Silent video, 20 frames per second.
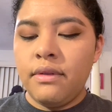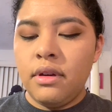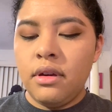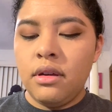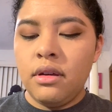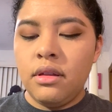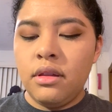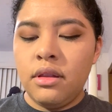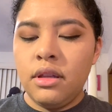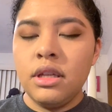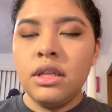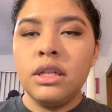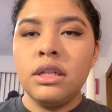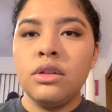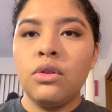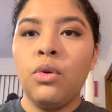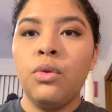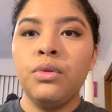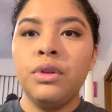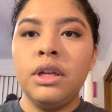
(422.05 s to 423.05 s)
it. This
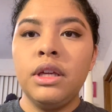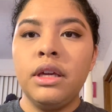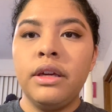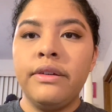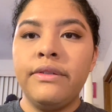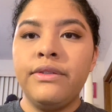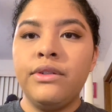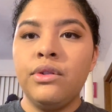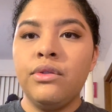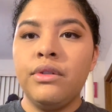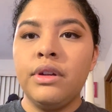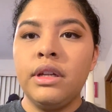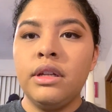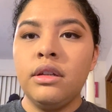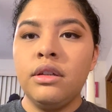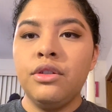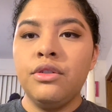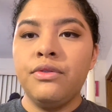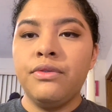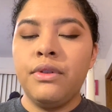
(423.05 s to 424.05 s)
is only if you've already
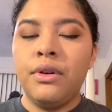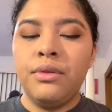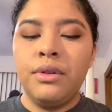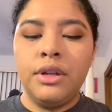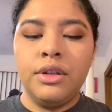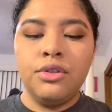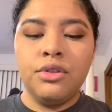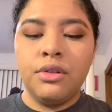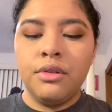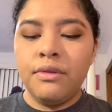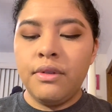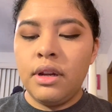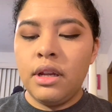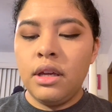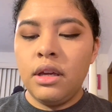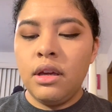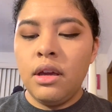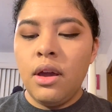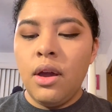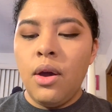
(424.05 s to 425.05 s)
done your foundation
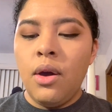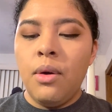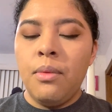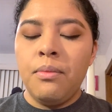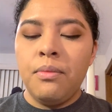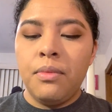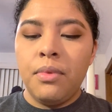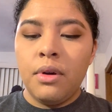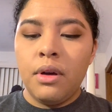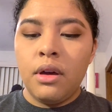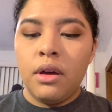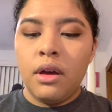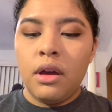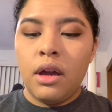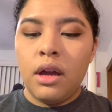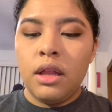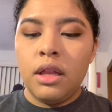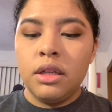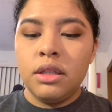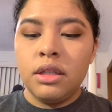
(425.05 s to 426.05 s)
already,
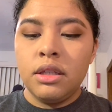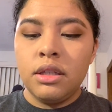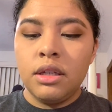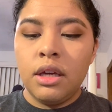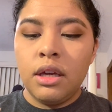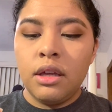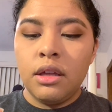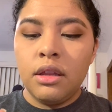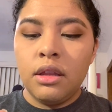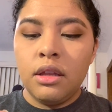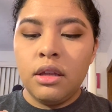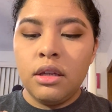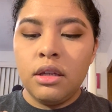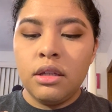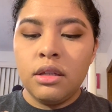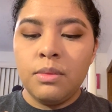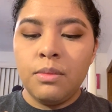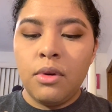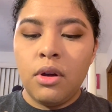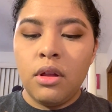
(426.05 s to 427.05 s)
but I like to take
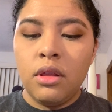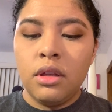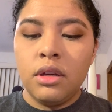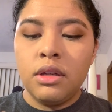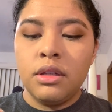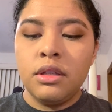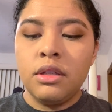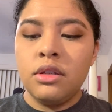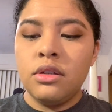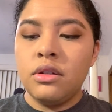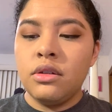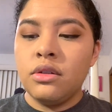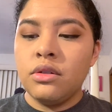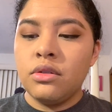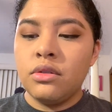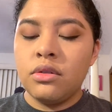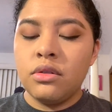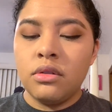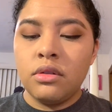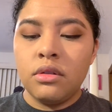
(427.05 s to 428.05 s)
the smallest,
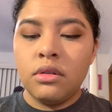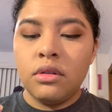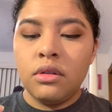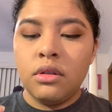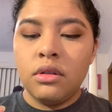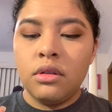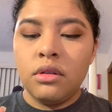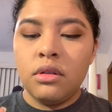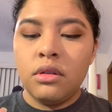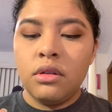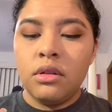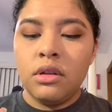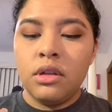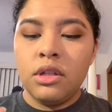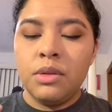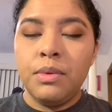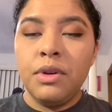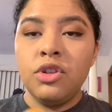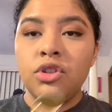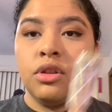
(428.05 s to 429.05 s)

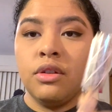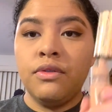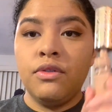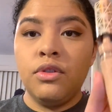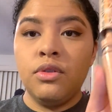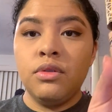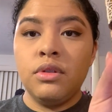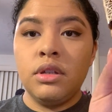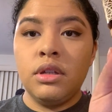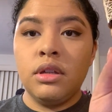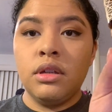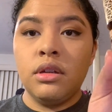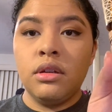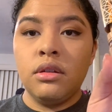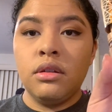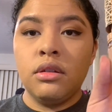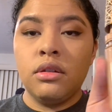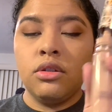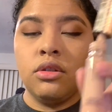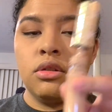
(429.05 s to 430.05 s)
especially if you're
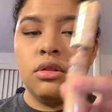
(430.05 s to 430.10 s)
using